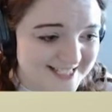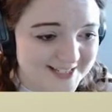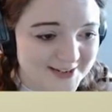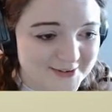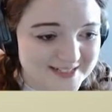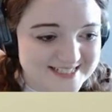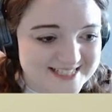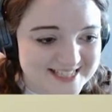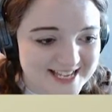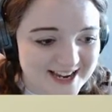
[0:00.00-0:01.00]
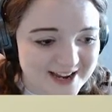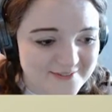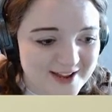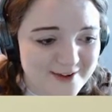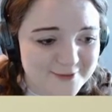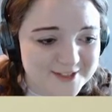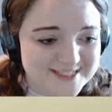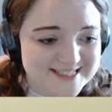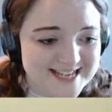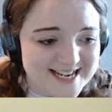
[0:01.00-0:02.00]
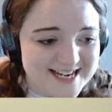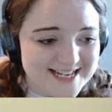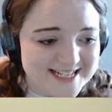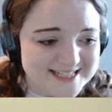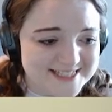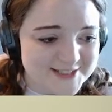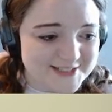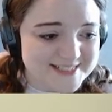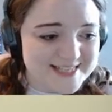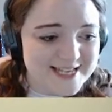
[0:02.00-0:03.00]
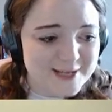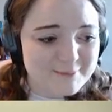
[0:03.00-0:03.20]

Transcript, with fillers: cutest thing I've ever seen. It looks like a